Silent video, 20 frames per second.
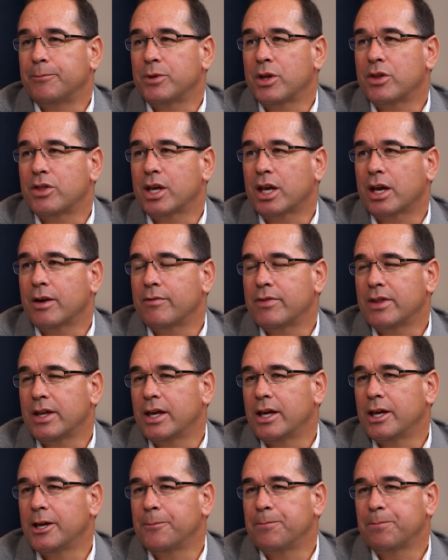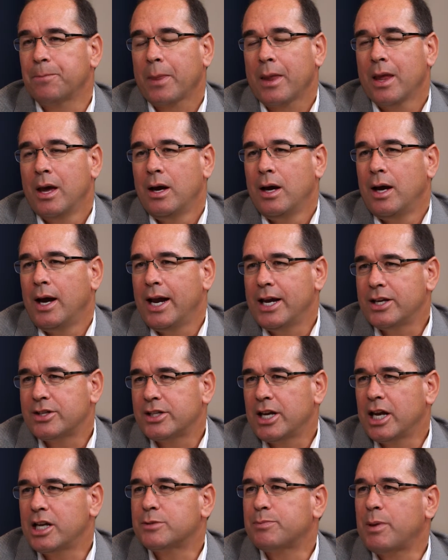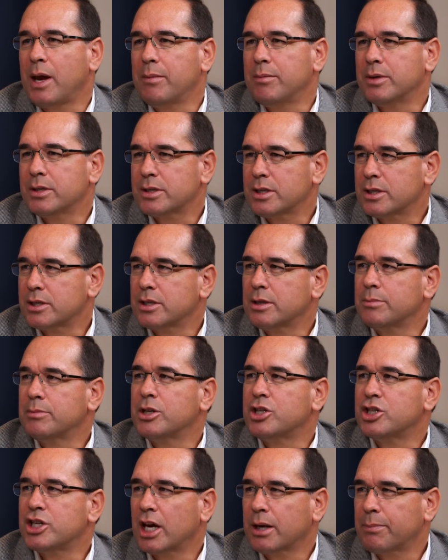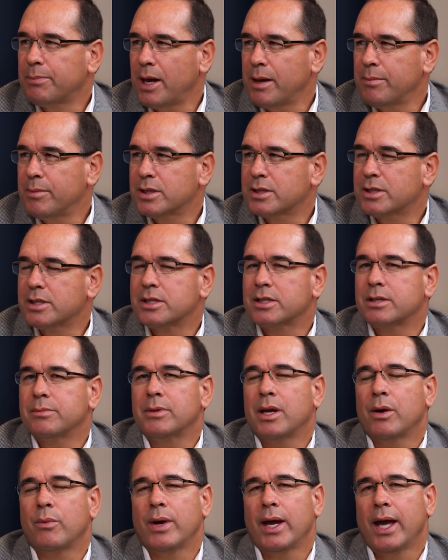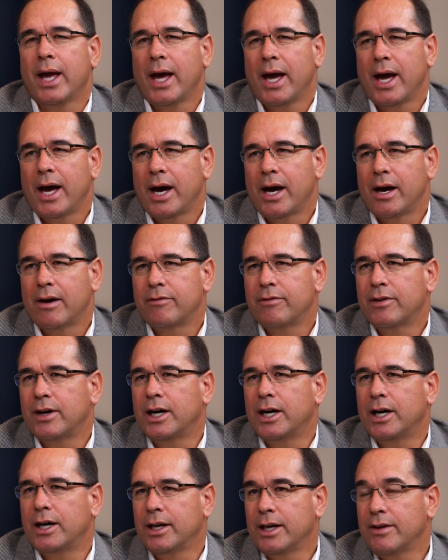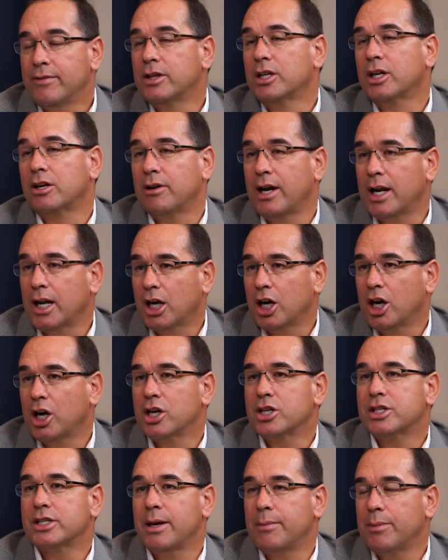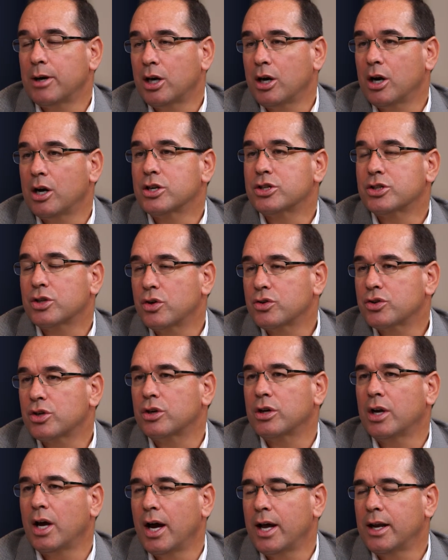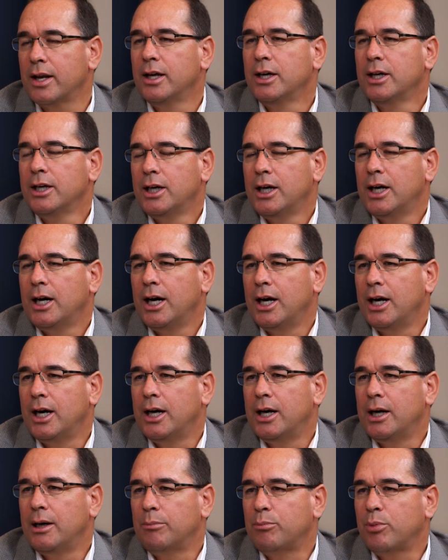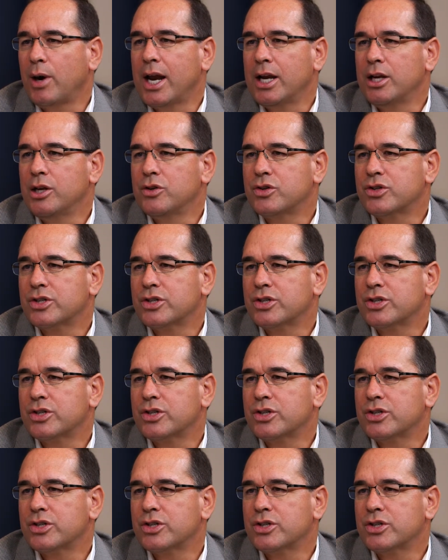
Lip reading: You think of the ACH payment system, the check payment system that we have, even the credit cards, debit cards, those are not brand new